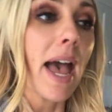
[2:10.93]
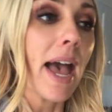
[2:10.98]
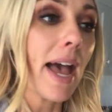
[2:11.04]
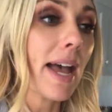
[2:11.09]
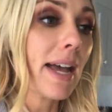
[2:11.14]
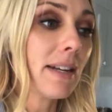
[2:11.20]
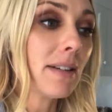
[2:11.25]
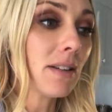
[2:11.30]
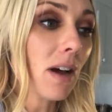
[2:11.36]

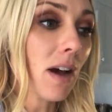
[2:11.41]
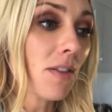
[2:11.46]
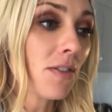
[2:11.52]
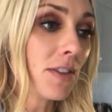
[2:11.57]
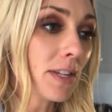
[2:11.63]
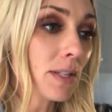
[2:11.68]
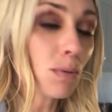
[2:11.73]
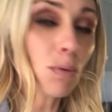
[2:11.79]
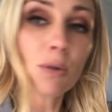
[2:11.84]
And
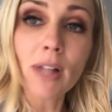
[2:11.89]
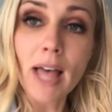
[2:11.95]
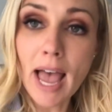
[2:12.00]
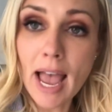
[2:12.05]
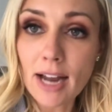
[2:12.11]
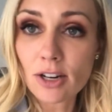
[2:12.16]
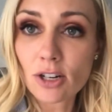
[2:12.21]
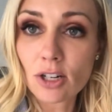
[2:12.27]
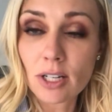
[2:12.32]
this will
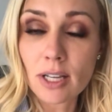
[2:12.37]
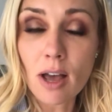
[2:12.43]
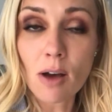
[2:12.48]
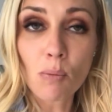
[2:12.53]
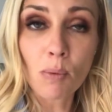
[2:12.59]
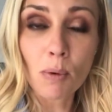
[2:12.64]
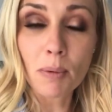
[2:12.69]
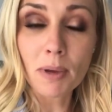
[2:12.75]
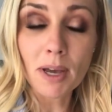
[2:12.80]
actually,
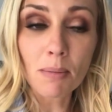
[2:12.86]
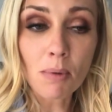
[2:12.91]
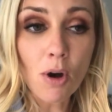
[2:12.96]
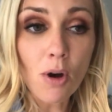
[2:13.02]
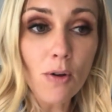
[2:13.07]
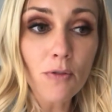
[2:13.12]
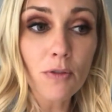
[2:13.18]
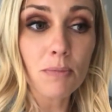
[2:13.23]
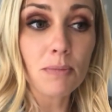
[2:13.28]
when we come
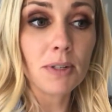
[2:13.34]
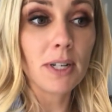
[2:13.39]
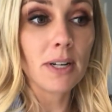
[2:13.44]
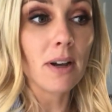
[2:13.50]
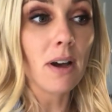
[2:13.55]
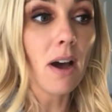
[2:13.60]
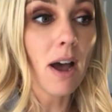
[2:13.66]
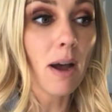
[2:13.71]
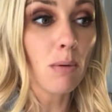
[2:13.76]
home from
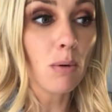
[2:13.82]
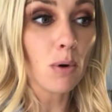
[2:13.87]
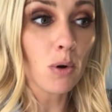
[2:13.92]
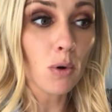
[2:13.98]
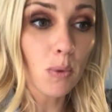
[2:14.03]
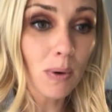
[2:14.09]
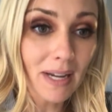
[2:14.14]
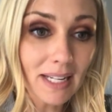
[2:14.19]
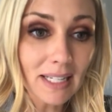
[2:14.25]
dinner, I will
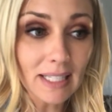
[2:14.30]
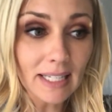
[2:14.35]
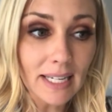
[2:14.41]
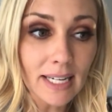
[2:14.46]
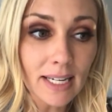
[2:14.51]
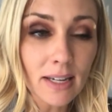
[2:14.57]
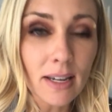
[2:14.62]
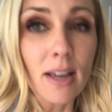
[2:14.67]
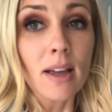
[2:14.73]

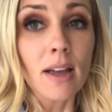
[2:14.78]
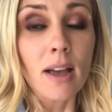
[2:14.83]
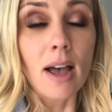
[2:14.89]
quickly